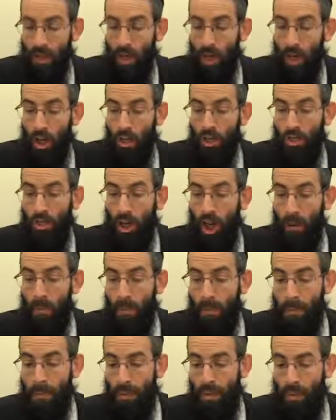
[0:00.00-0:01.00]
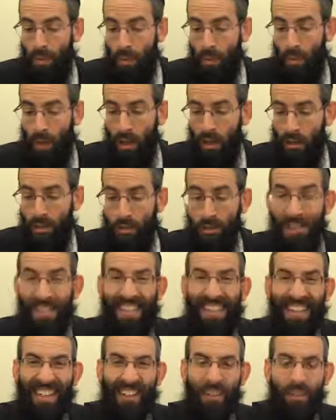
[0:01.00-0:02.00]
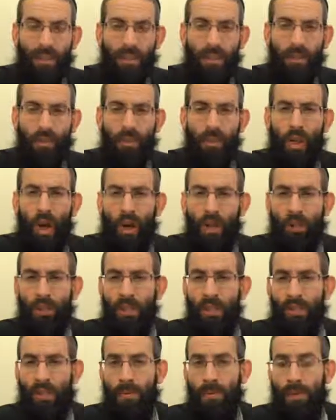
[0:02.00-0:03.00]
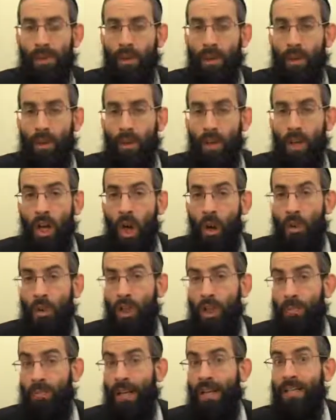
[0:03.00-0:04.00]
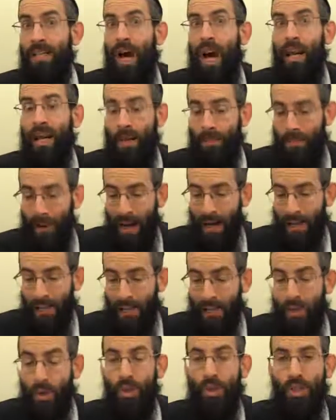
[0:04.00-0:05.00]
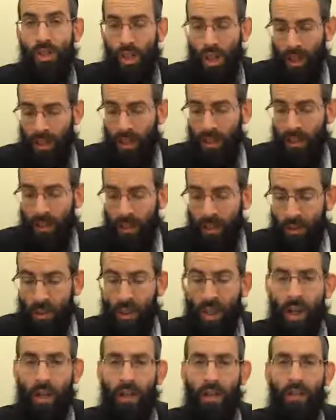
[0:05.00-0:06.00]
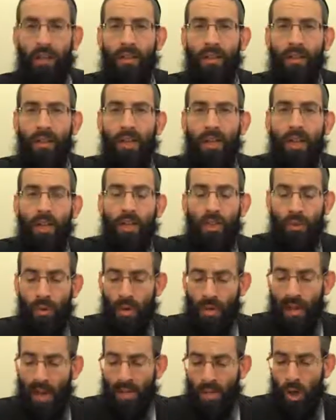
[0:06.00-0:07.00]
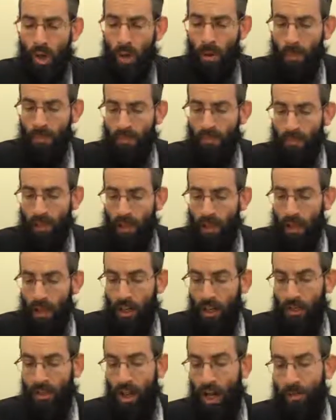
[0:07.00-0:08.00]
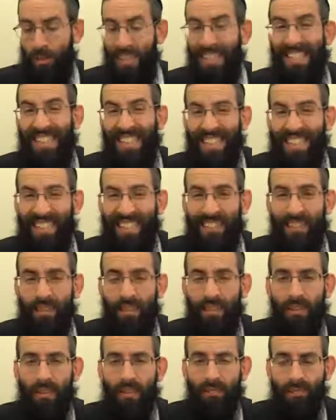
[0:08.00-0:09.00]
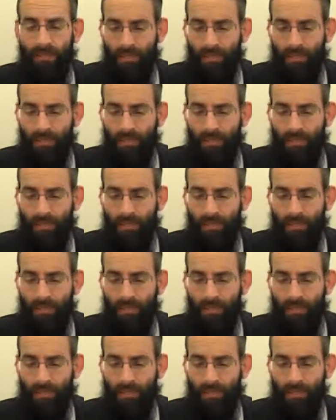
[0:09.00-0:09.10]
Hazar b'mezuzah, one who is meticulous regarding mitzvahs mezuzah, which is placed on a bias, so he's zeichel d'dinar, to a nice home. Hazar b'tzitzis,